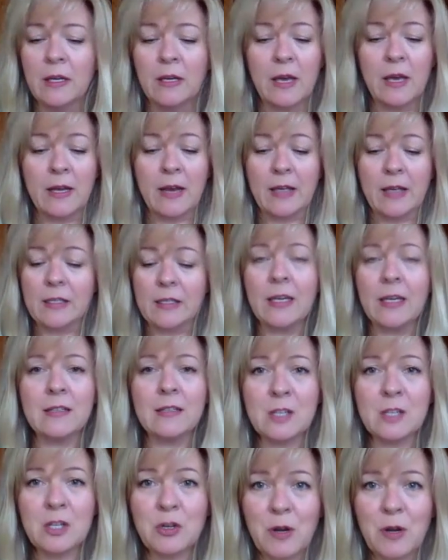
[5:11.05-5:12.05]
And I can't
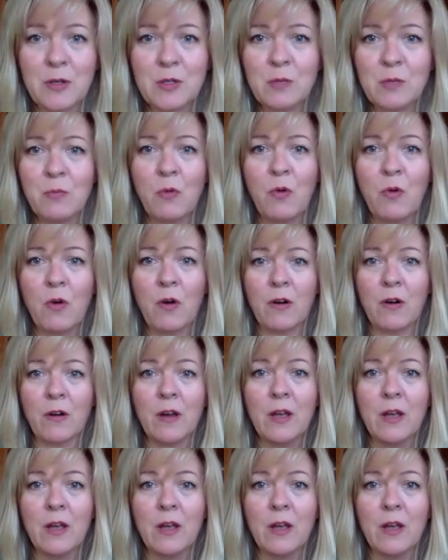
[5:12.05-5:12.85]
stress more,